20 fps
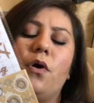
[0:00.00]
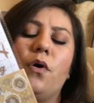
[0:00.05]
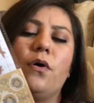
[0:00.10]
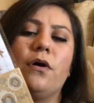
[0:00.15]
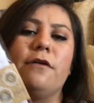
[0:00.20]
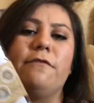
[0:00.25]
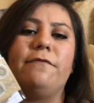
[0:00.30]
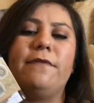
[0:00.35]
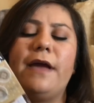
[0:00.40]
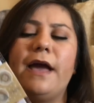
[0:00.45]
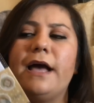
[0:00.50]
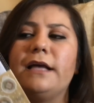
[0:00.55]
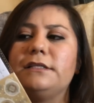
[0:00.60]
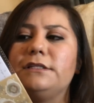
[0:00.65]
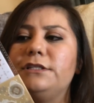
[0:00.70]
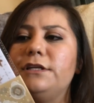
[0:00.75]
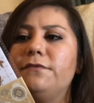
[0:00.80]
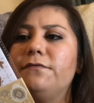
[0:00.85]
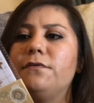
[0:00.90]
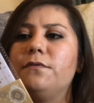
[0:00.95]
or if it has
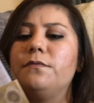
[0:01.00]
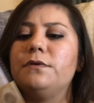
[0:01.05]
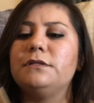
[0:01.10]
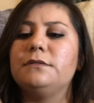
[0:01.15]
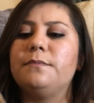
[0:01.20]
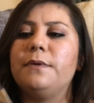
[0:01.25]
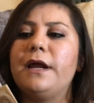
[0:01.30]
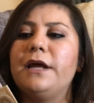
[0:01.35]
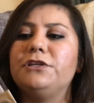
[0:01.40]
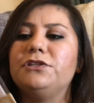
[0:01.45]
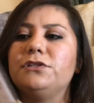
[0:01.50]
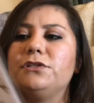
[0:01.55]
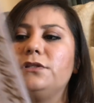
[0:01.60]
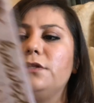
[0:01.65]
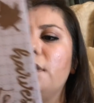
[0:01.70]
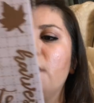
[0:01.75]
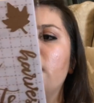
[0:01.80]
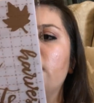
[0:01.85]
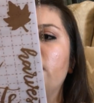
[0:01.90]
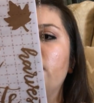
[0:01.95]
different ones, but I just
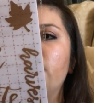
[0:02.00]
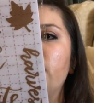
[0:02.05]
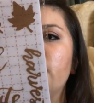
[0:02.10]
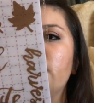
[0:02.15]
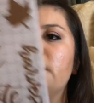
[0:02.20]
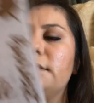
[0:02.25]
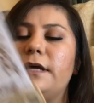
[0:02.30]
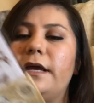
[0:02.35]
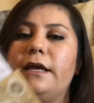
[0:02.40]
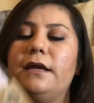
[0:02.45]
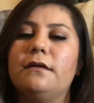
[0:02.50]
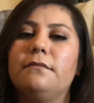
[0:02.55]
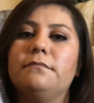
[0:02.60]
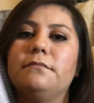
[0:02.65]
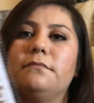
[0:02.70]
love this like